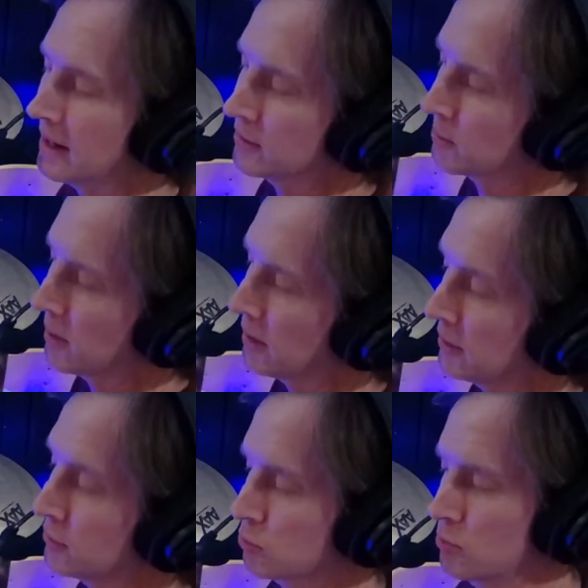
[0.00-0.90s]
as well
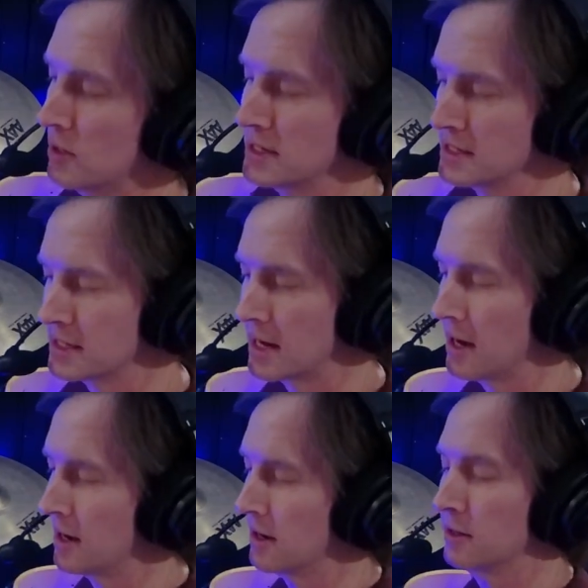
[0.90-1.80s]
as Running
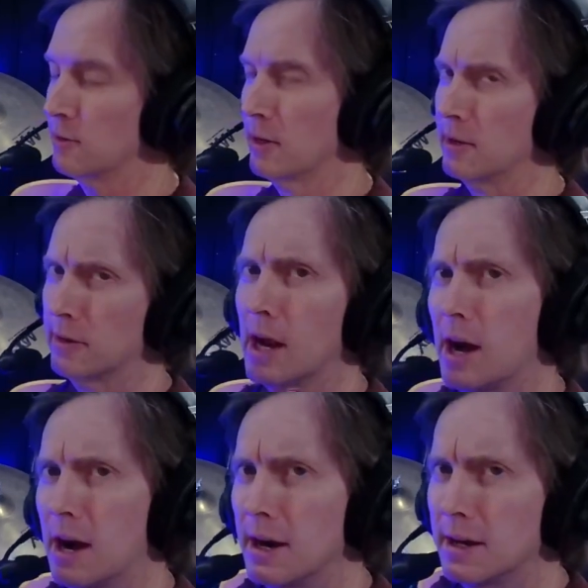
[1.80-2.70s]
Scared, Gregory
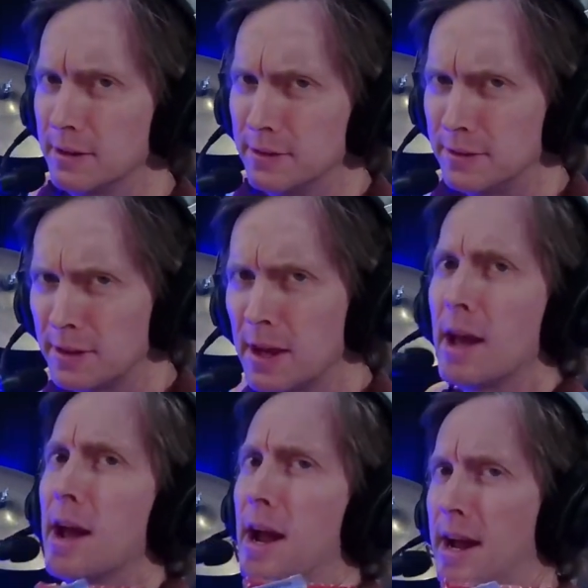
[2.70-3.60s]
Hines,
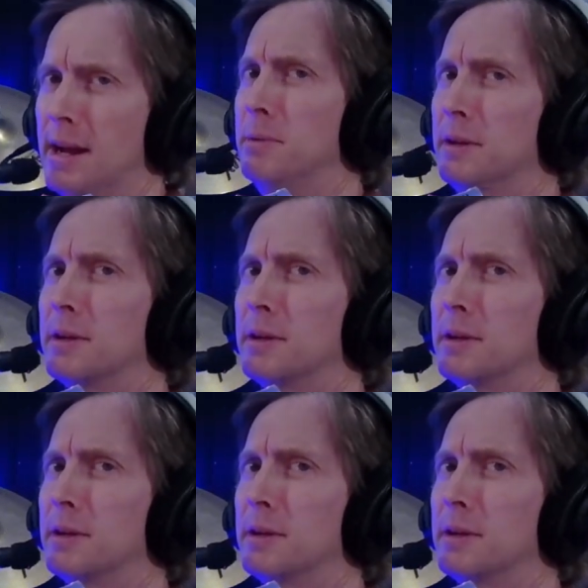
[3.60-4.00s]
and Billy